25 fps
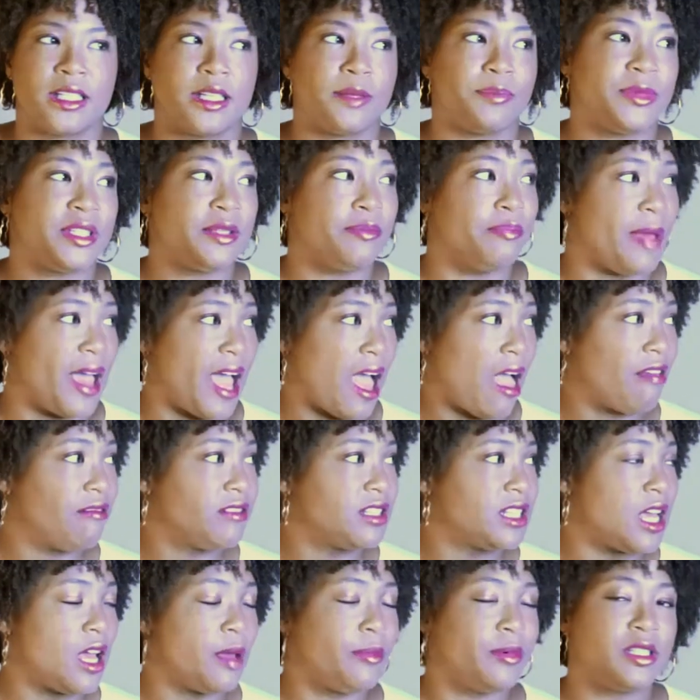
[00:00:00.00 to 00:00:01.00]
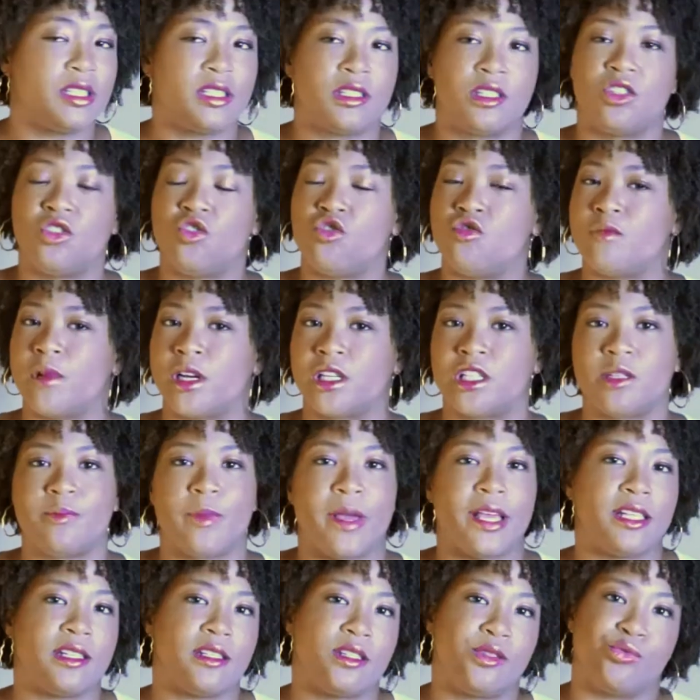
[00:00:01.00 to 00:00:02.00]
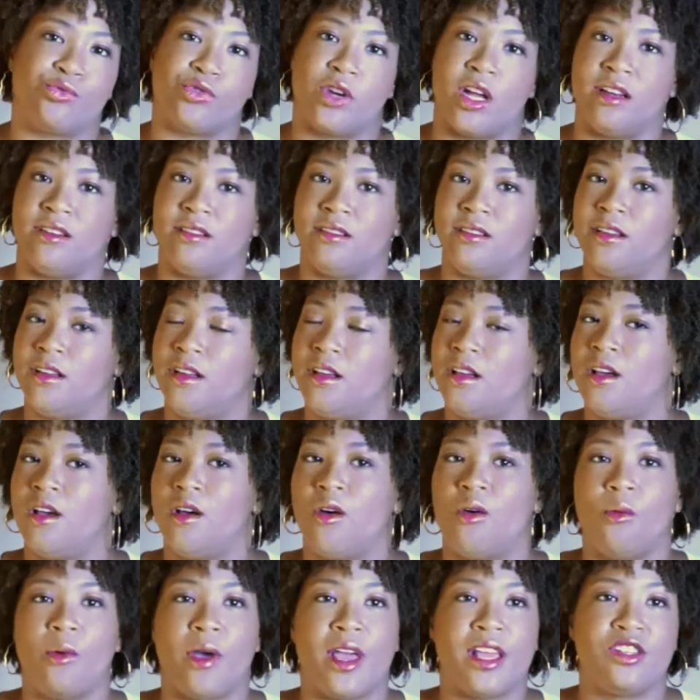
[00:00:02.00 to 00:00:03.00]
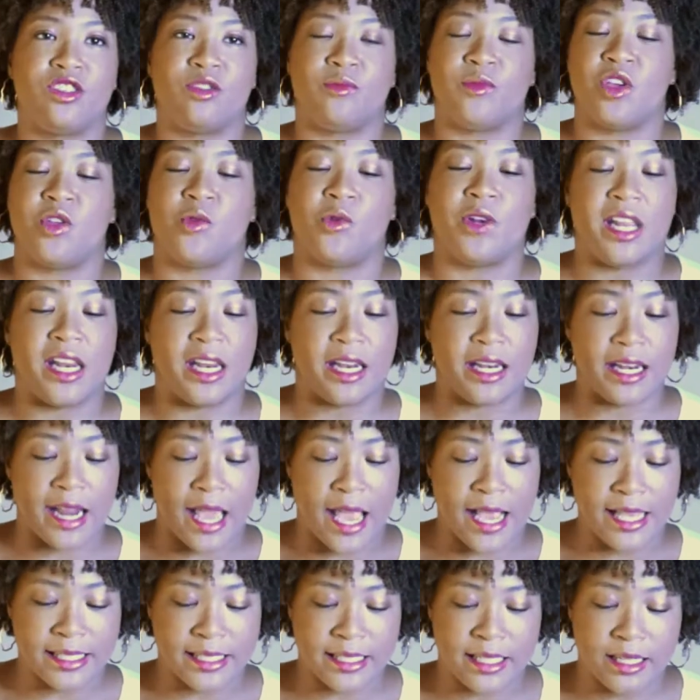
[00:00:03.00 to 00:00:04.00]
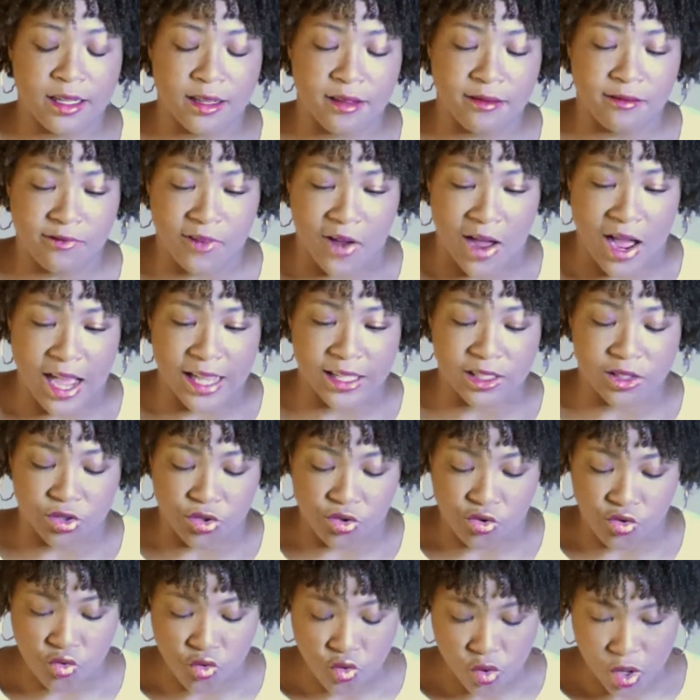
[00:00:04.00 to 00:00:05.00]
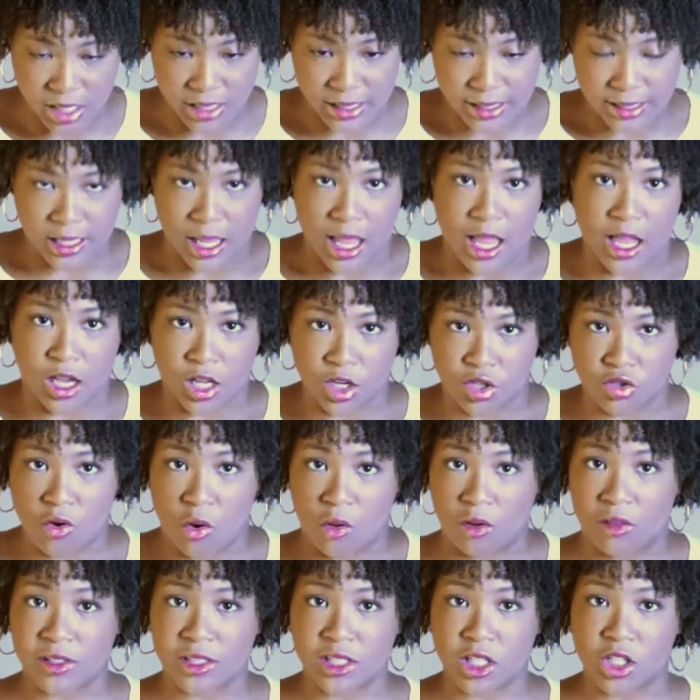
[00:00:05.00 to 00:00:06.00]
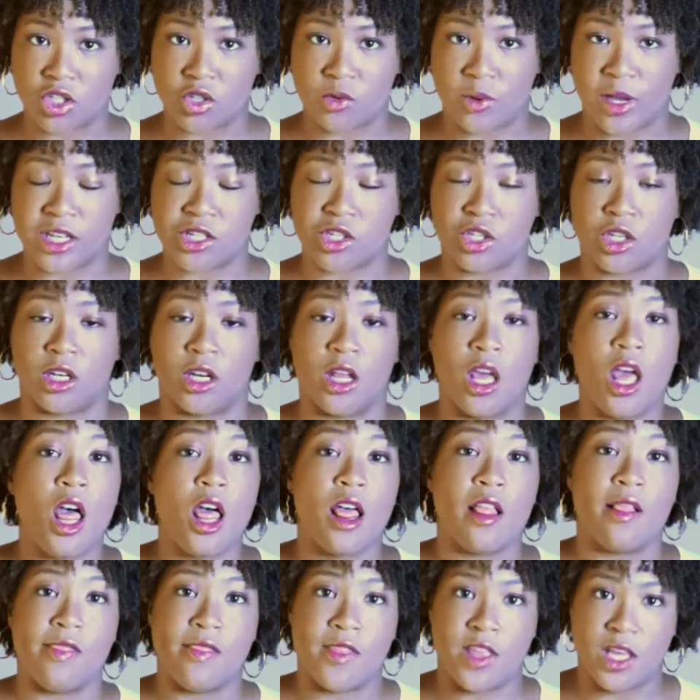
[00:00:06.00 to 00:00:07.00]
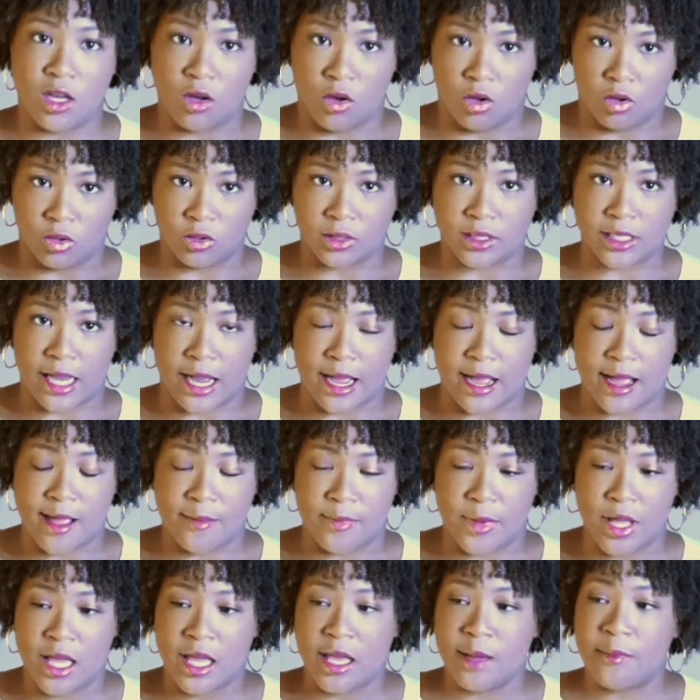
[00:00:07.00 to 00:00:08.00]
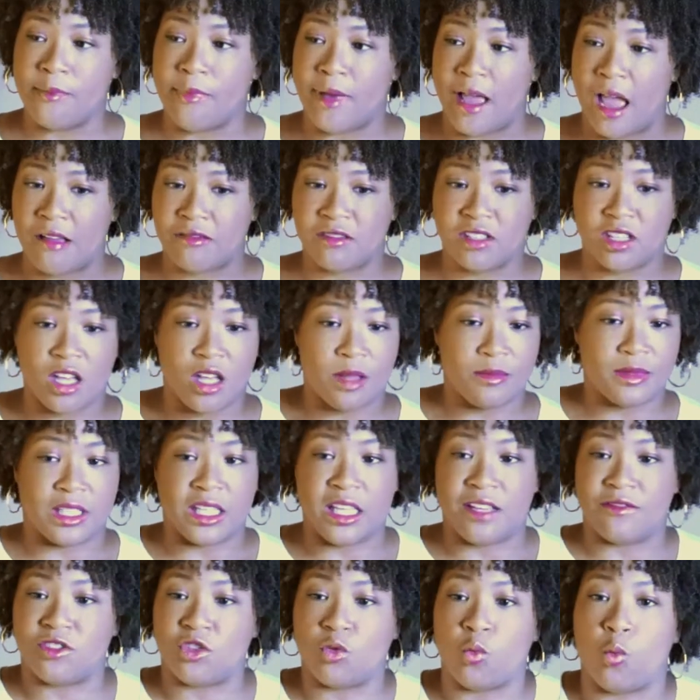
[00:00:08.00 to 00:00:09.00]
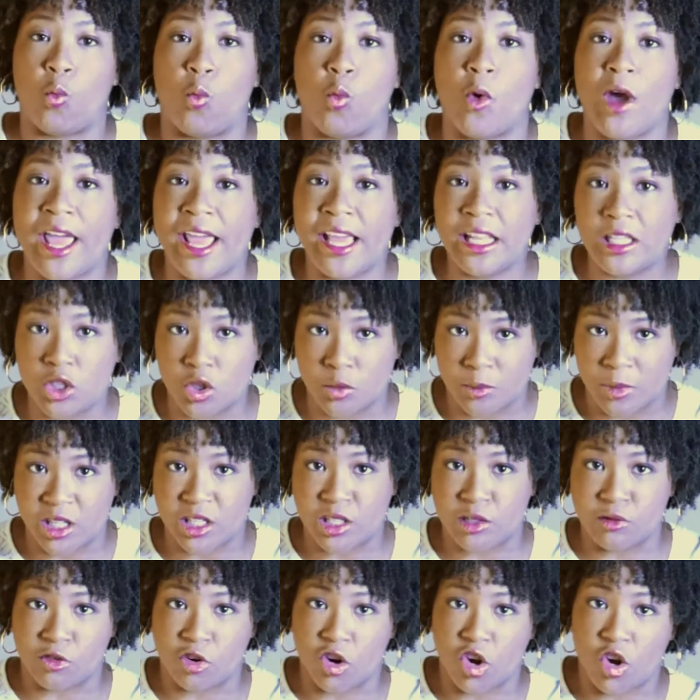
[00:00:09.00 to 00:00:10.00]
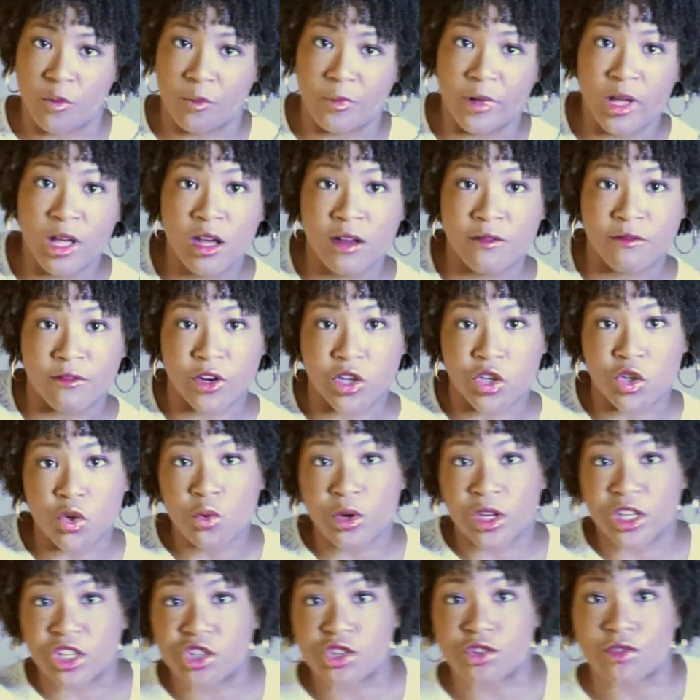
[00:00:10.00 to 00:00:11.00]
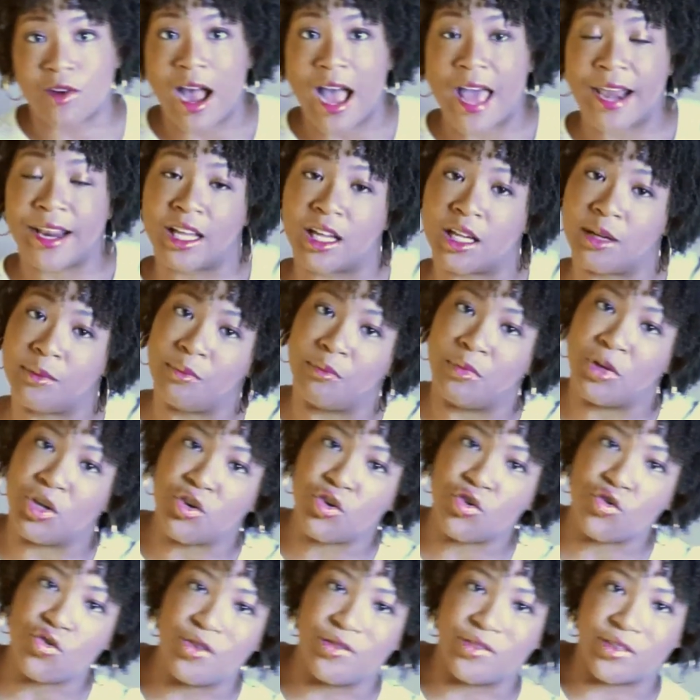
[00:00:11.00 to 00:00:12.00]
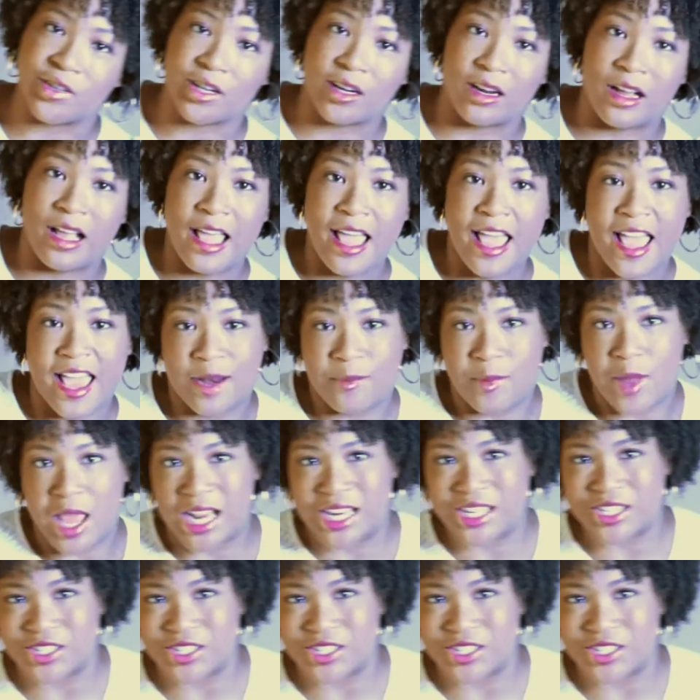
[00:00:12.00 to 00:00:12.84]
a bathtub is too much space to run. Way too, you need it nice and confined so you can stay in control of the situation the whole time. Bathtubs leave way too much room for you to try to maneuver and make